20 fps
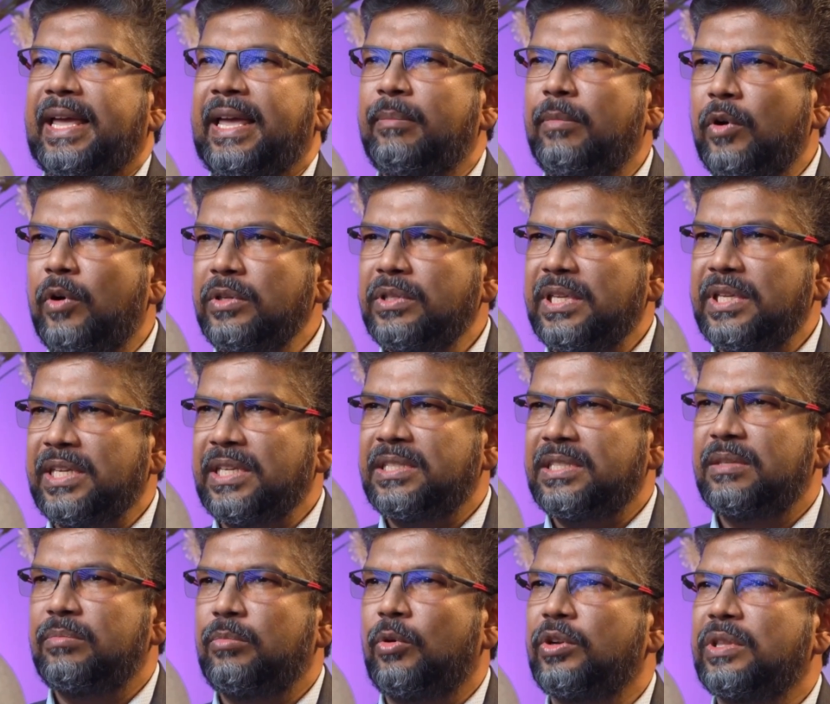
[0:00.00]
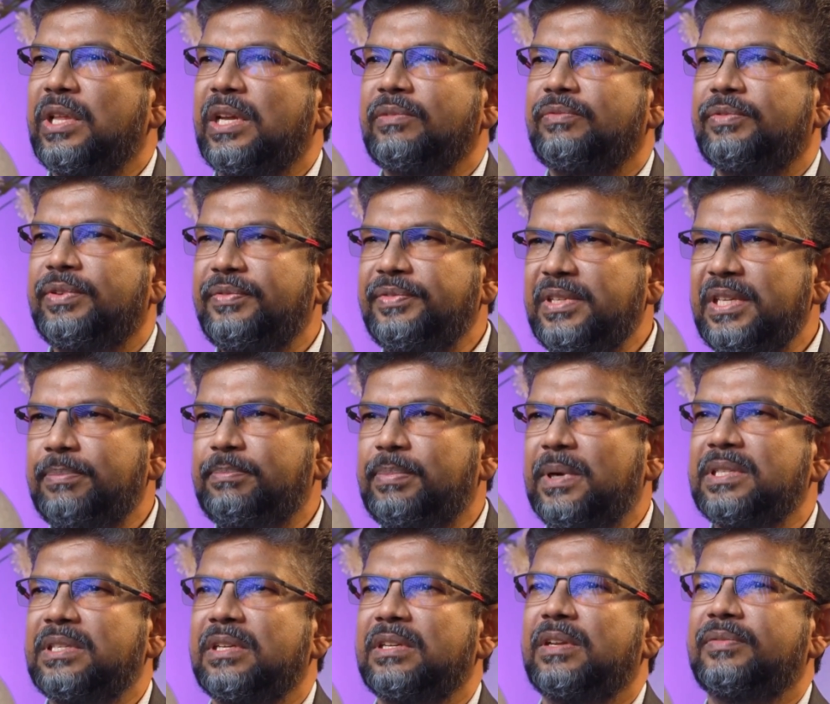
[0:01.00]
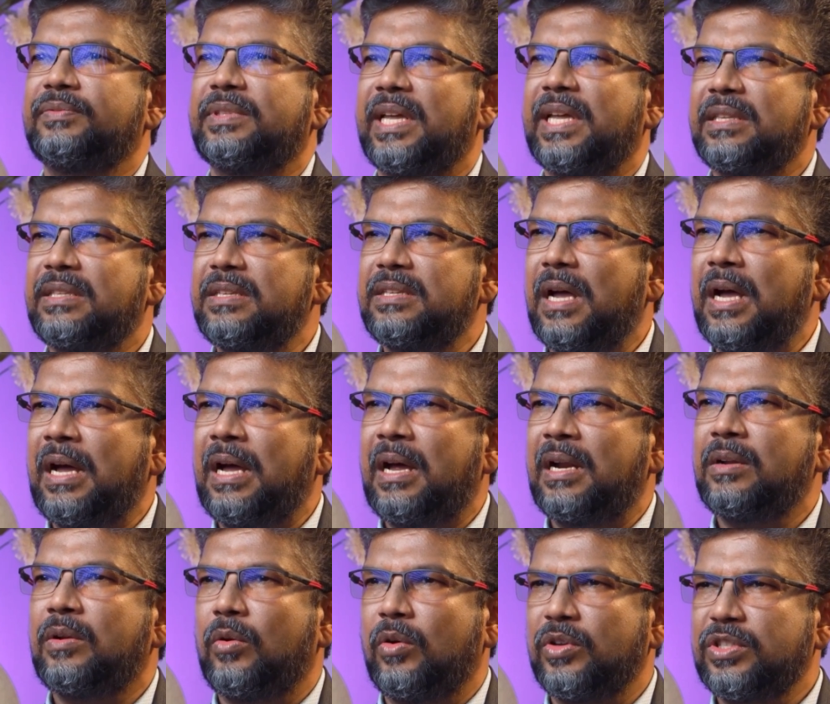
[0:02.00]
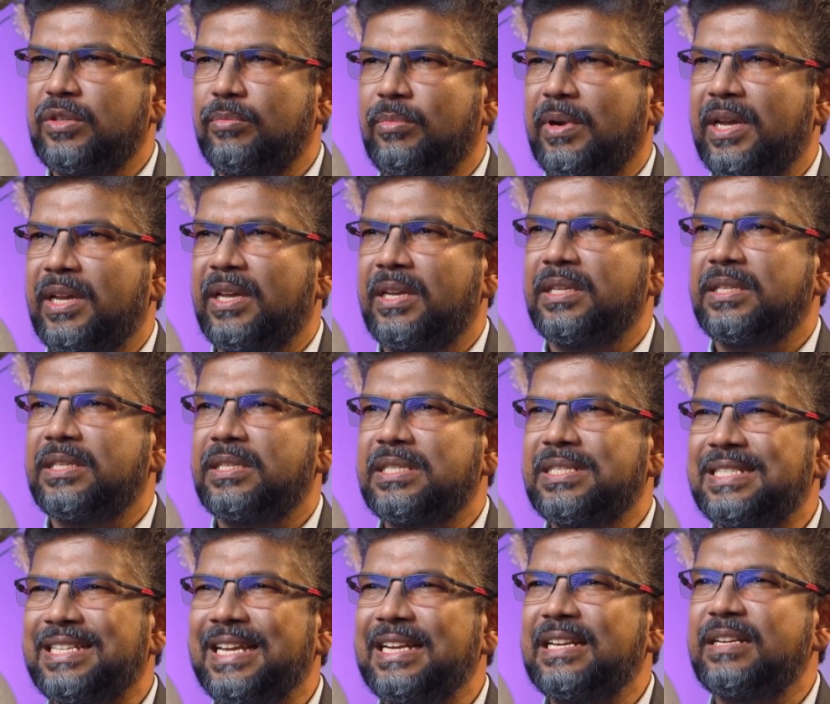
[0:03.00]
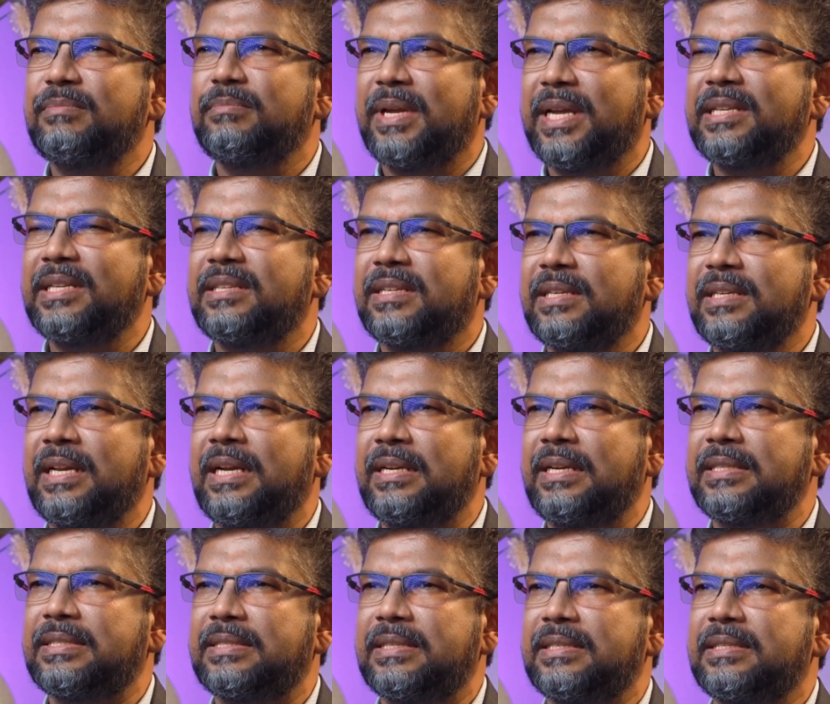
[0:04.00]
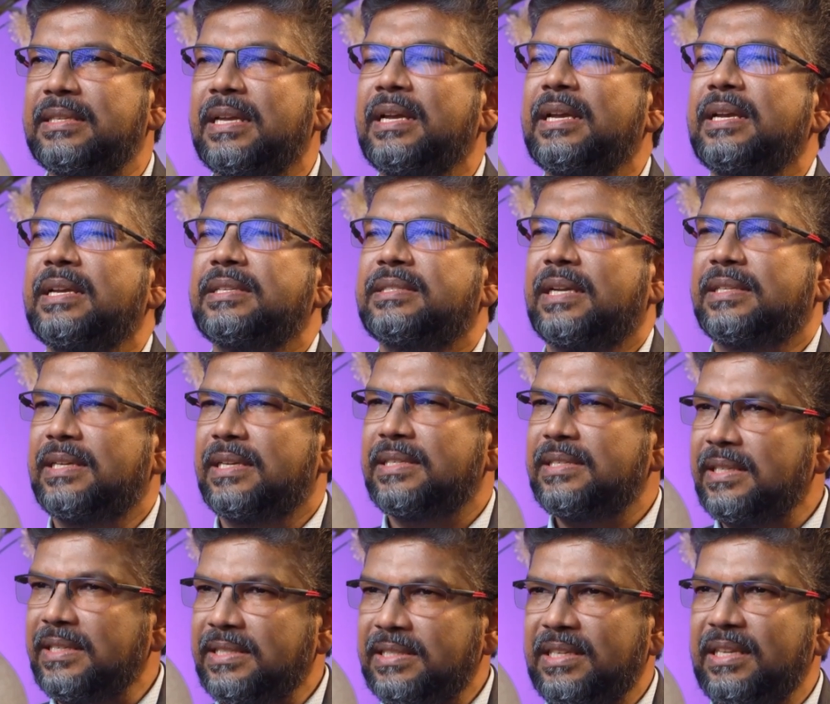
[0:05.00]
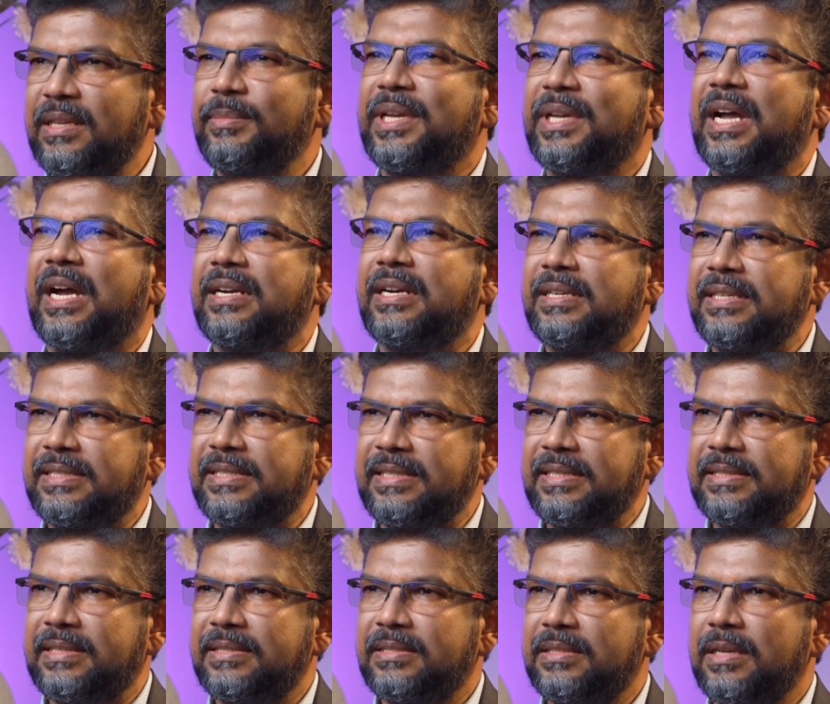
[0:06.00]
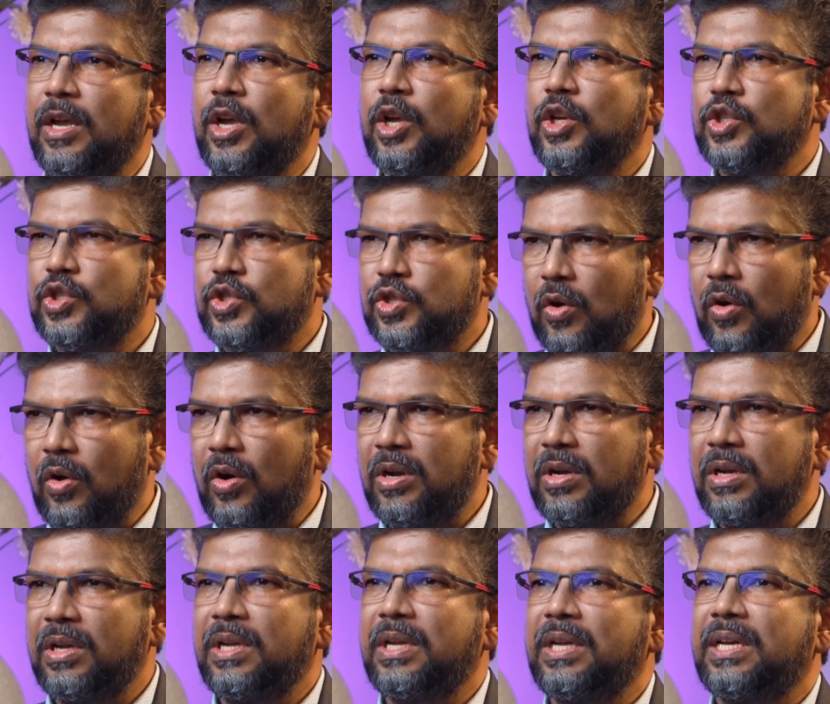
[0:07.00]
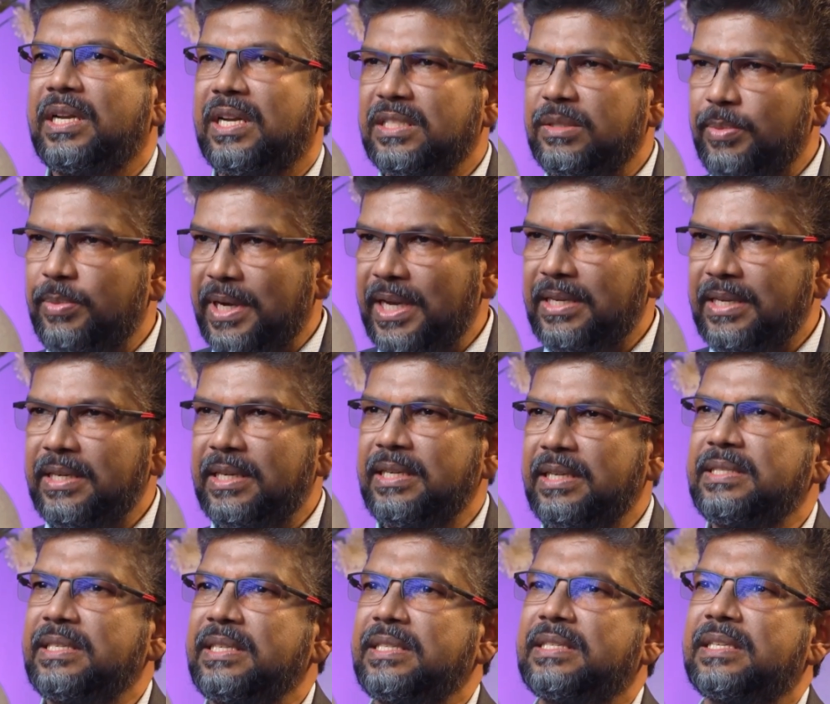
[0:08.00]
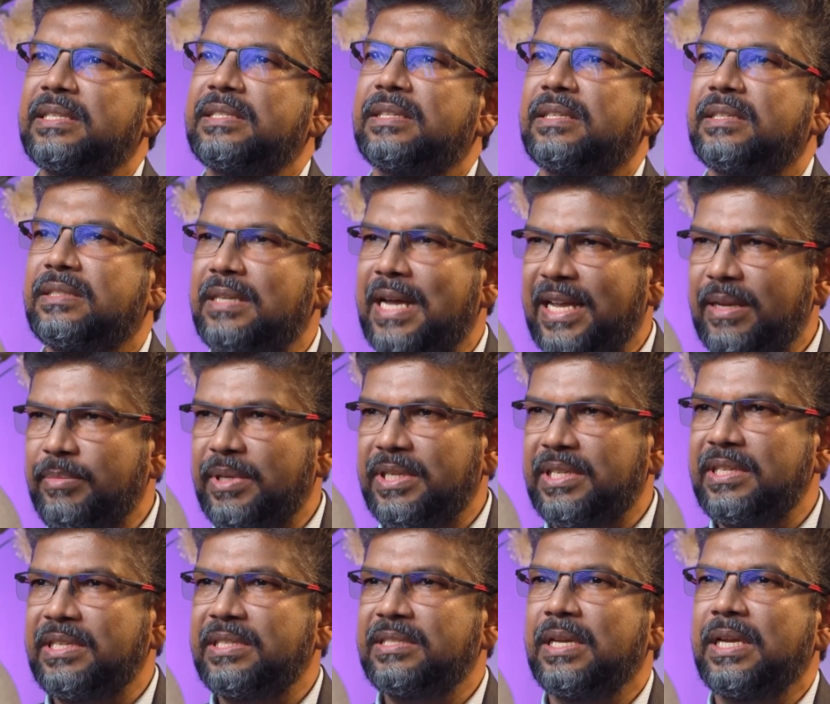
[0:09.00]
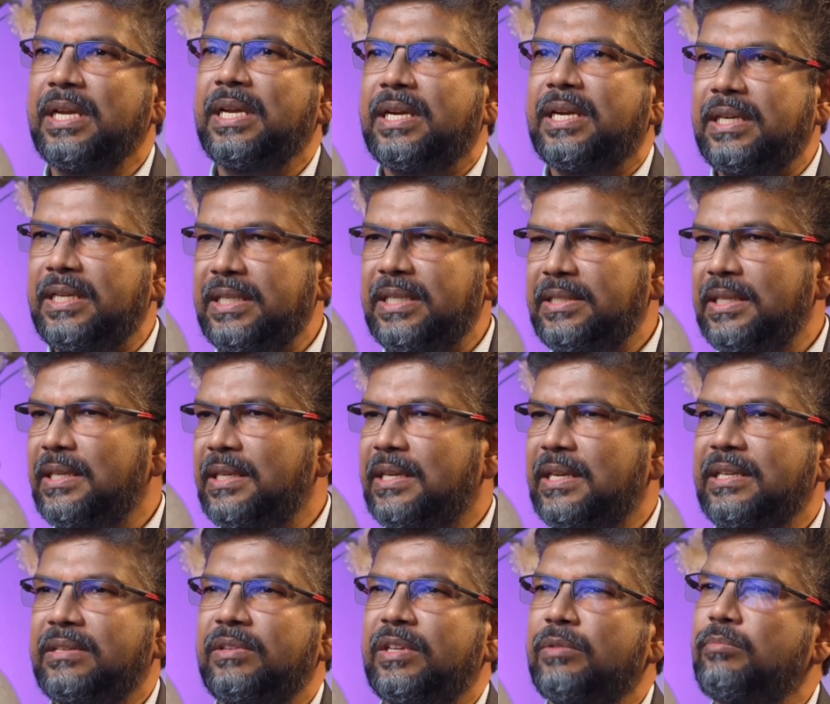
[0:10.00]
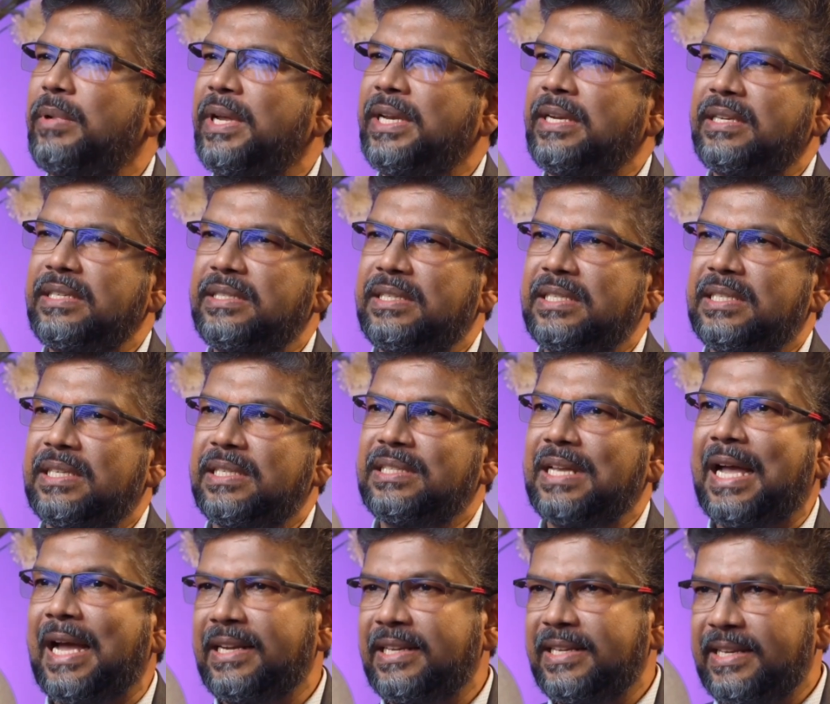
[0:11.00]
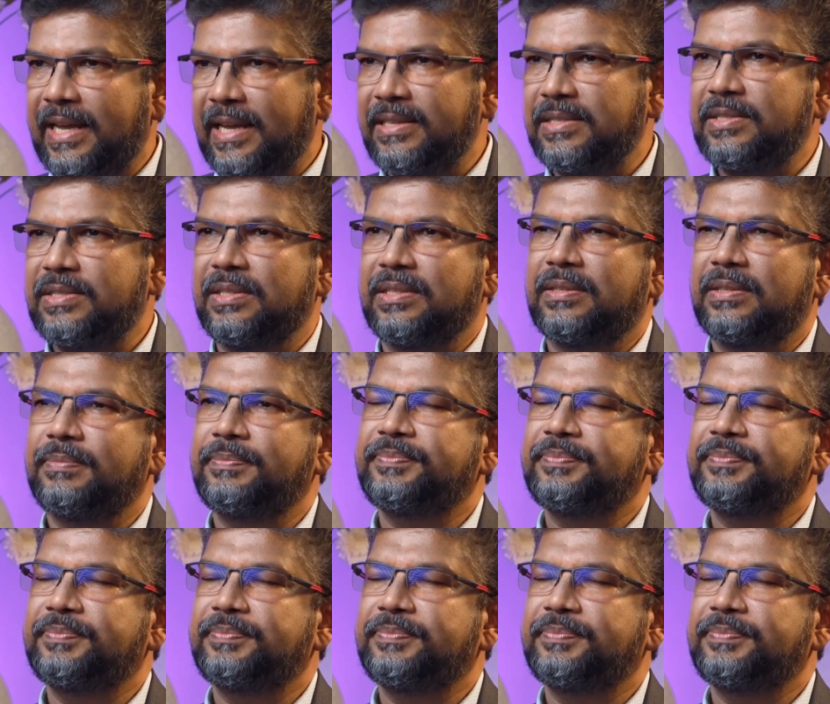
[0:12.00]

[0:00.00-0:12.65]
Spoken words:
Among these, more than 50% of deaths are caused by 10 major illnesses such as ischemic heart diseases, stroke, respiratory diseases, diabetes, degenerative brain diseases, and cancer.